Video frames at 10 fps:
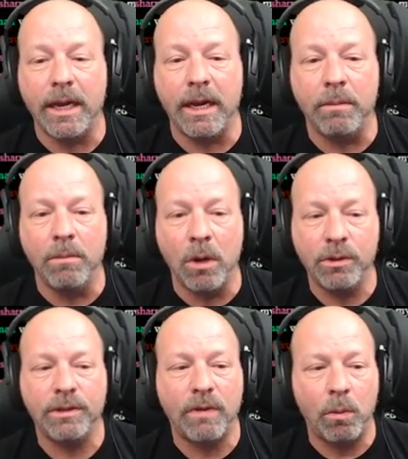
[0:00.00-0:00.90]
and
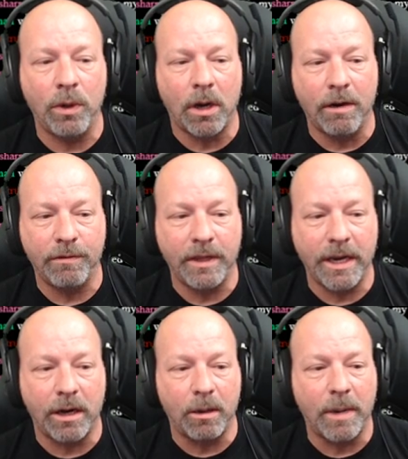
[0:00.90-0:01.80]
most of them went off the
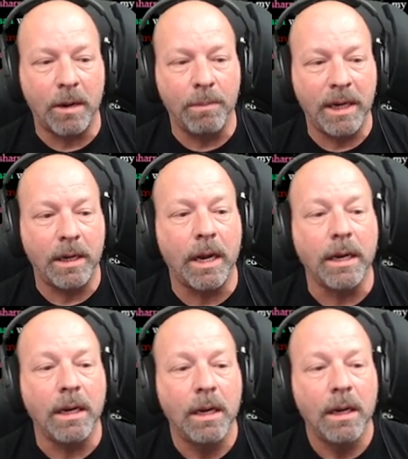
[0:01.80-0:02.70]
air about midnight.